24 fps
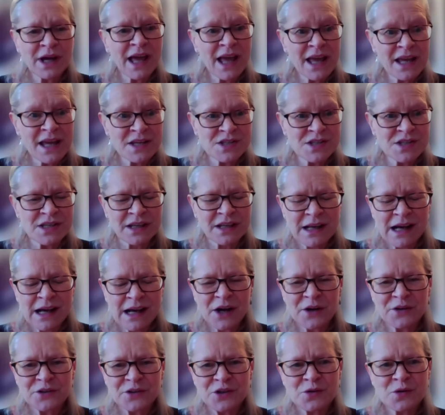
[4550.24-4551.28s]
Hayes,
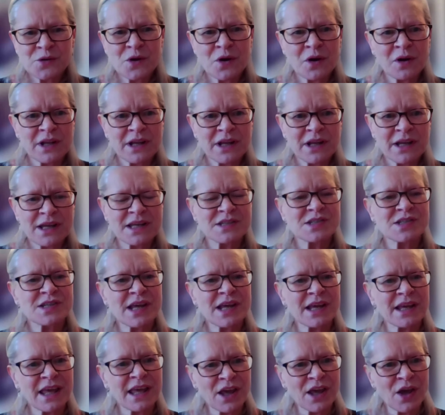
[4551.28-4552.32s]
our new colleague, is
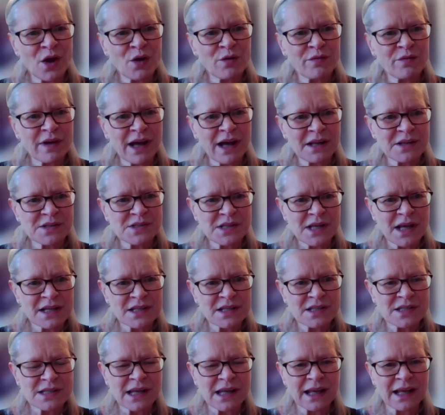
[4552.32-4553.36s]
taking over
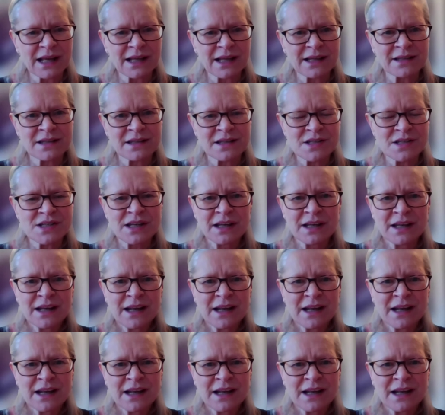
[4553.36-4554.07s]
Alsace and